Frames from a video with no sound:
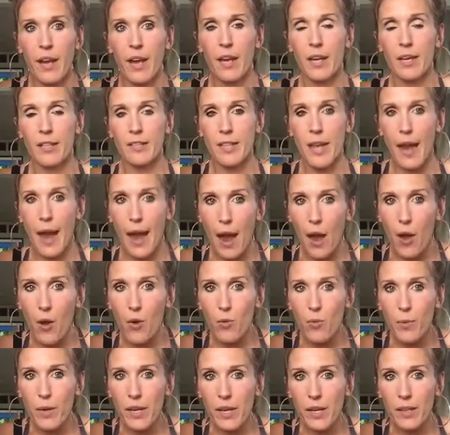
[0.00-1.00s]
And it's
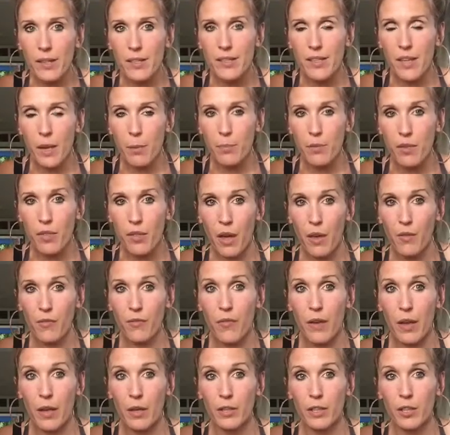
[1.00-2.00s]
how we accept that
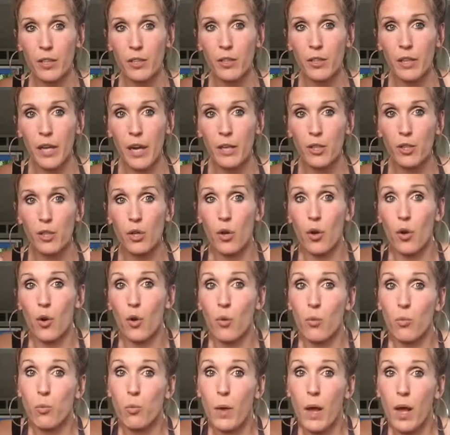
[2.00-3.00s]
failure and
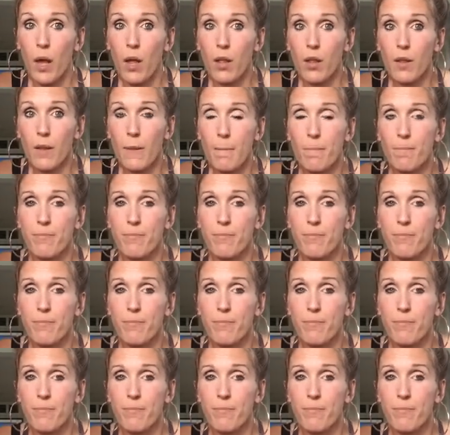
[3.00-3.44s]
go, well,